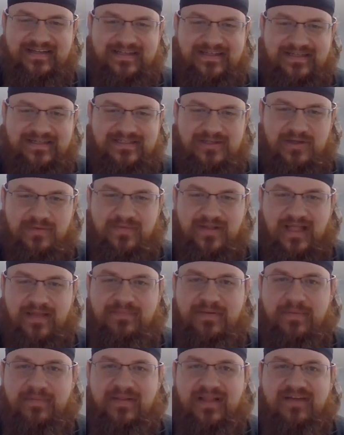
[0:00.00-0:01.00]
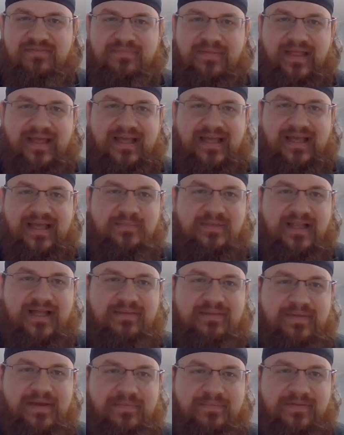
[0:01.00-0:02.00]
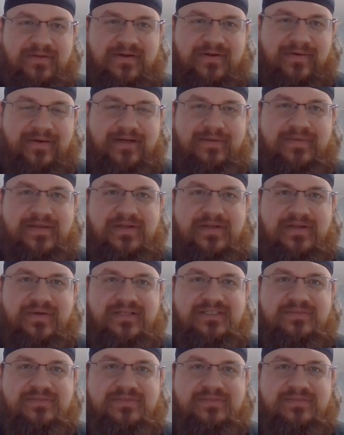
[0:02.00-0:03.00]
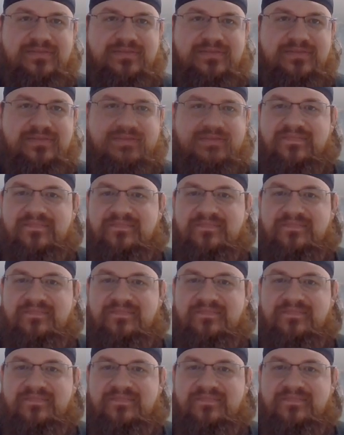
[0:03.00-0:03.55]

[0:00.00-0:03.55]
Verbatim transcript: So I'm glad people have plans. I'm glad people are going to be doing some stuff.